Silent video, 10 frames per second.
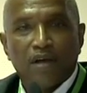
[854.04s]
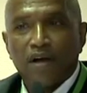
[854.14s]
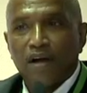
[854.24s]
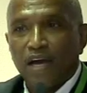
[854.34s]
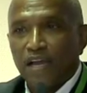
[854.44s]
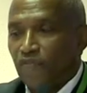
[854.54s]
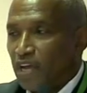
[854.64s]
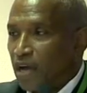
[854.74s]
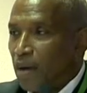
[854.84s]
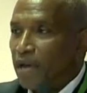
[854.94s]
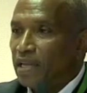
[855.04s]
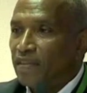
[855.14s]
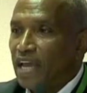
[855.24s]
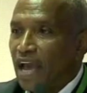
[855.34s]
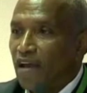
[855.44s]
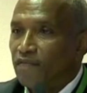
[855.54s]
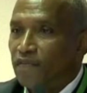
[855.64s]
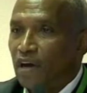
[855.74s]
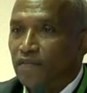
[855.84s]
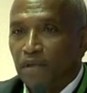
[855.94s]
If they come in and they have
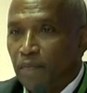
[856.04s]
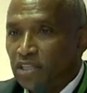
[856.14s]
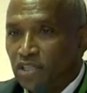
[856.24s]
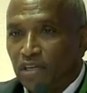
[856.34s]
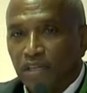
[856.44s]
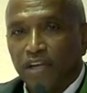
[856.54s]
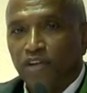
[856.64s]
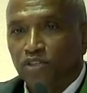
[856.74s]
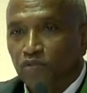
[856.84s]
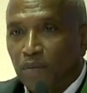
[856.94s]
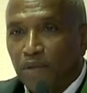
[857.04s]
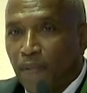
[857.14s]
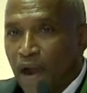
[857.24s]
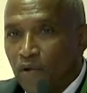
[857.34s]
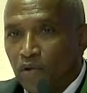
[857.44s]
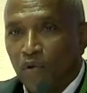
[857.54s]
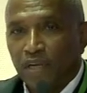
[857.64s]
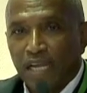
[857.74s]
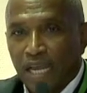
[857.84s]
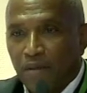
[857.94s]
dementia and they're extremely paranoid
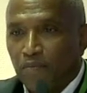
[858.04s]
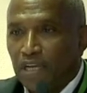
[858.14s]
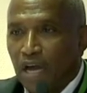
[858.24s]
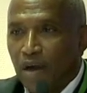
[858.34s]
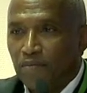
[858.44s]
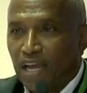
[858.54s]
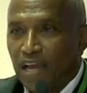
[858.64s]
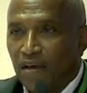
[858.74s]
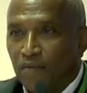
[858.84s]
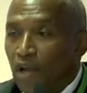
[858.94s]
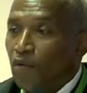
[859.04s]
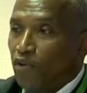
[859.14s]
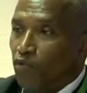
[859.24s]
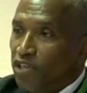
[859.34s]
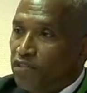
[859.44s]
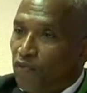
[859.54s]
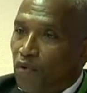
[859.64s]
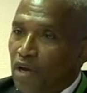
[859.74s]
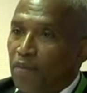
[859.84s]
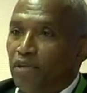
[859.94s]
and can't be calmed down, we reach
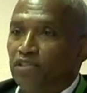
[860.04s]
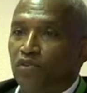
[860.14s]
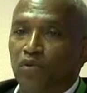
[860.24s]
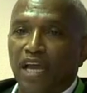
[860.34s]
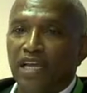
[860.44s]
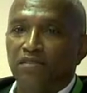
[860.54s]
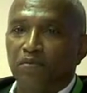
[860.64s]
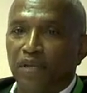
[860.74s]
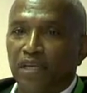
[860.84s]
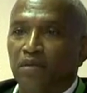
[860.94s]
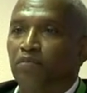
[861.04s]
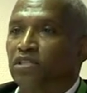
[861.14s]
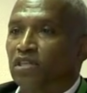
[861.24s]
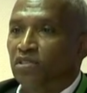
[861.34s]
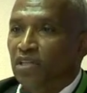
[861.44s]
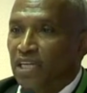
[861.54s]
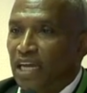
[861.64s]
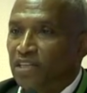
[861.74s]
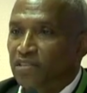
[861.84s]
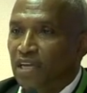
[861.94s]
for a benzodiazepine and potentially an
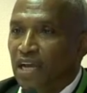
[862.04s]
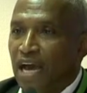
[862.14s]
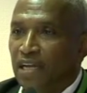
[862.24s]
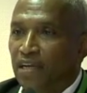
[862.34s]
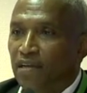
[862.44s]
antipsychotic.